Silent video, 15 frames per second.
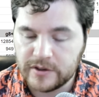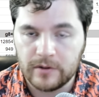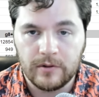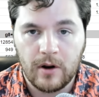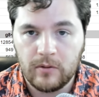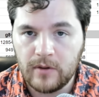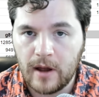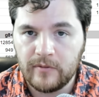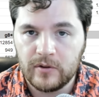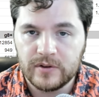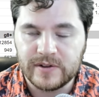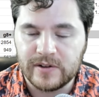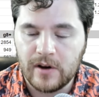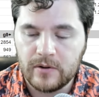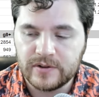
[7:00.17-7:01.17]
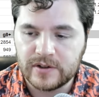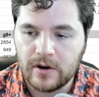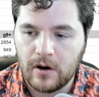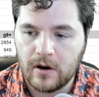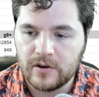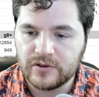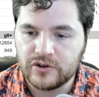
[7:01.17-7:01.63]
So no levels, no
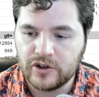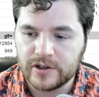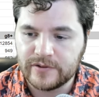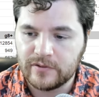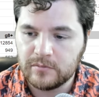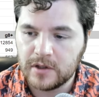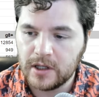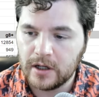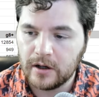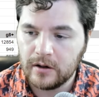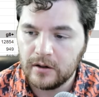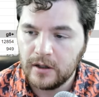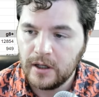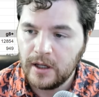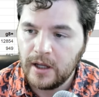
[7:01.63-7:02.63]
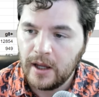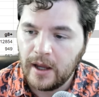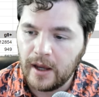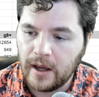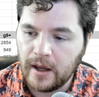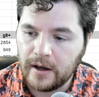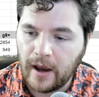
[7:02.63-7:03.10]
stars, just from gear,
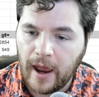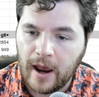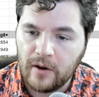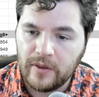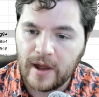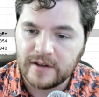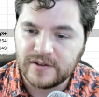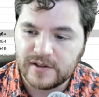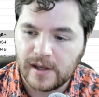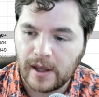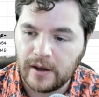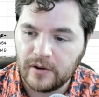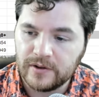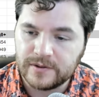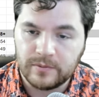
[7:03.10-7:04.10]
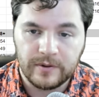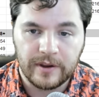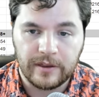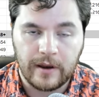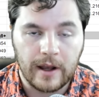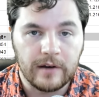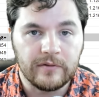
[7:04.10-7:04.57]
and how that scales
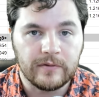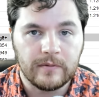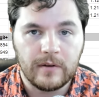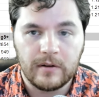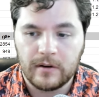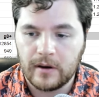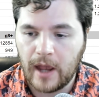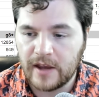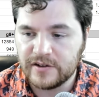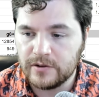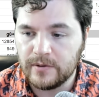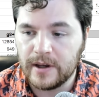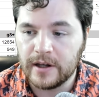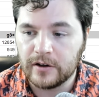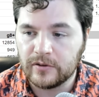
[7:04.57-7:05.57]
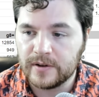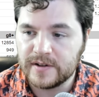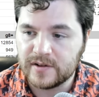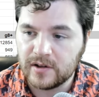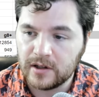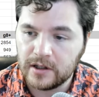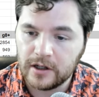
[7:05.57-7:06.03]
with kind of as you
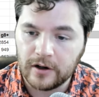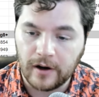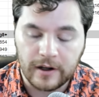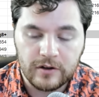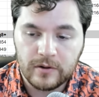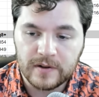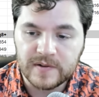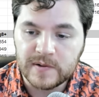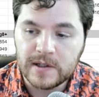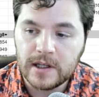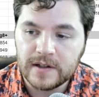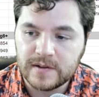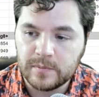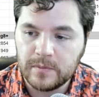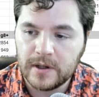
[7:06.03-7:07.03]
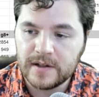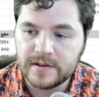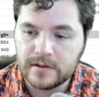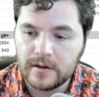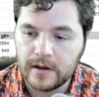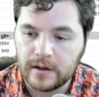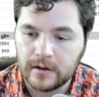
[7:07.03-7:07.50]
increase in gear. And you can see
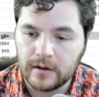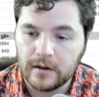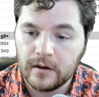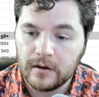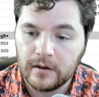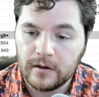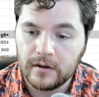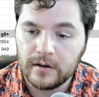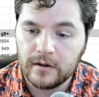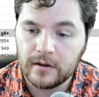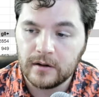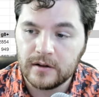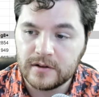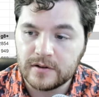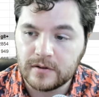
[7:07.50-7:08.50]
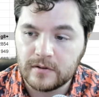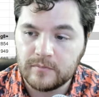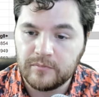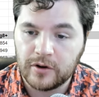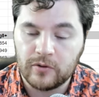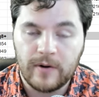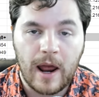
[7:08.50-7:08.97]
it's like it's
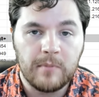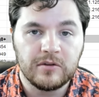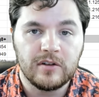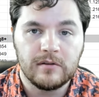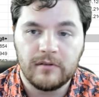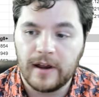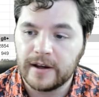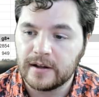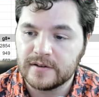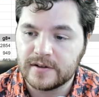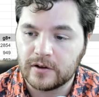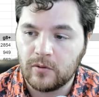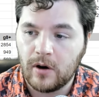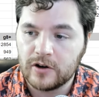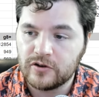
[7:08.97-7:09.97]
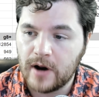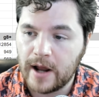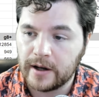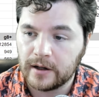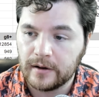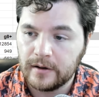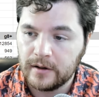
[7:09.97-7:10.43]
parabola-like, it's a
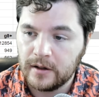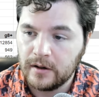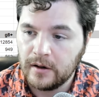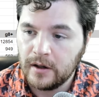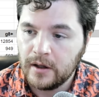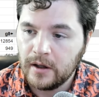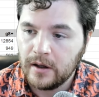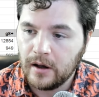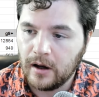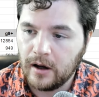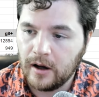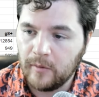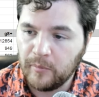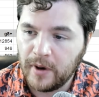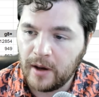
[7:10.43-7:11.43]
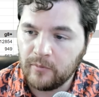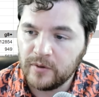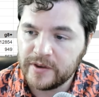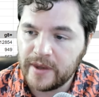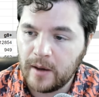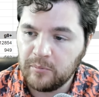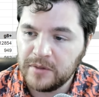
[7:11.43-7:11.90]
quadratic. And
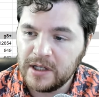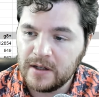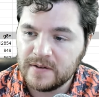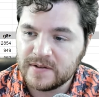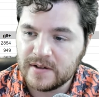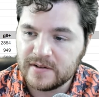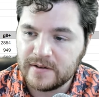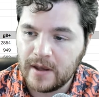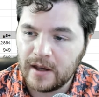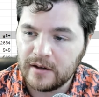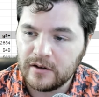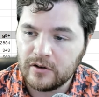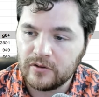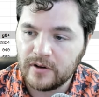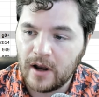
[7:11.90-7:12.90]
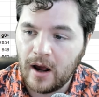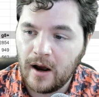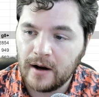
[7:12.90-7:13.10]
what that means is that you're